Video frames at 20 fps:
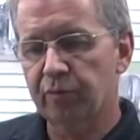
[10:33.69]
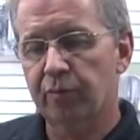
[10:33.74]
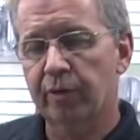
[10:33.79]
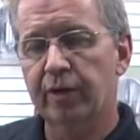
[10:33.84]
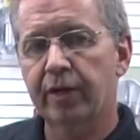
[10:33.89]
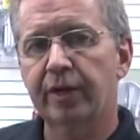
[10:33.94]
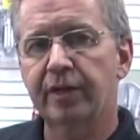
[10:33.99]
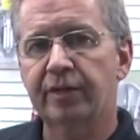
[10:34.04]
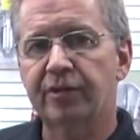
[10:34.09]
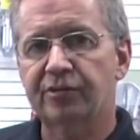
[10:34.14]
We're
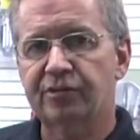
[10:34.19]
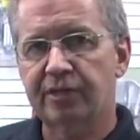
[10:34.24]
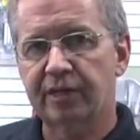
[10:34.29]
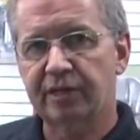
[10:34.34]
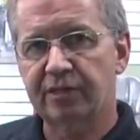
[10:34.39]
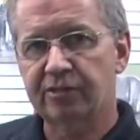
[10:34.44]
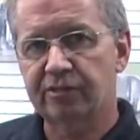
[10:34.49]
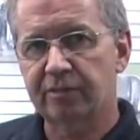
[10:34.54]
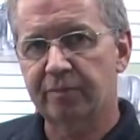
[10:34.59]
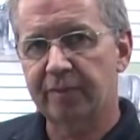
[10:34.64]
gonna
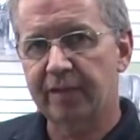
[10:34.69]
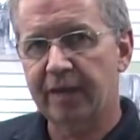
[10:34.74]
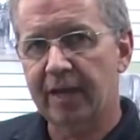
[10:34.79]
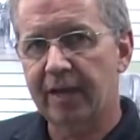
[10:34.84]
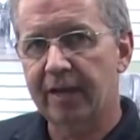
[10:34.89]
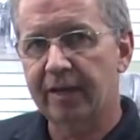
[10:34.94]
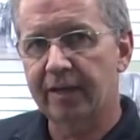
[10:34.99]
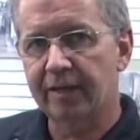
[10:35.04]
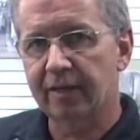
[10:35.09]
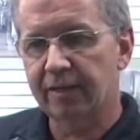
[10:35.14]
discuss some of
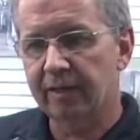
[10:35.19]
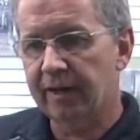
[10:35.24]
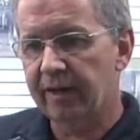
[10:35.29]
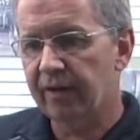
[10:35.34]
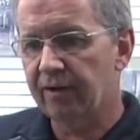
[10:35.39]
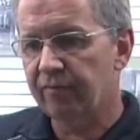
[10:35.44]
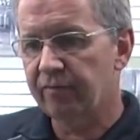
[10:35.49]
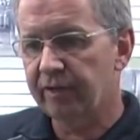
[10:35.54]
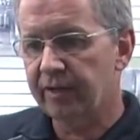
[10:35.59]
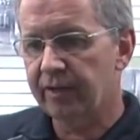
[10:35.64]
that in a
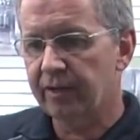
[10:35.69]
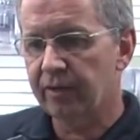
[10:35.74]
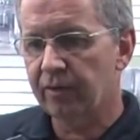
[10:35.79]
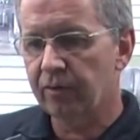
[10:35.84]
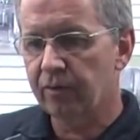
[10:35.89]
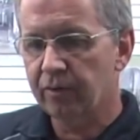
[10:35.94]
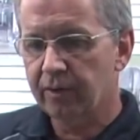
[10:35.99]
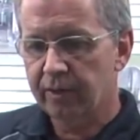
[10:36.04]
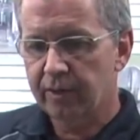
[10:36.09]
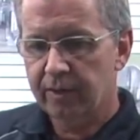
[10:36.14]
later
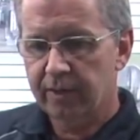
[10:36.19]
video,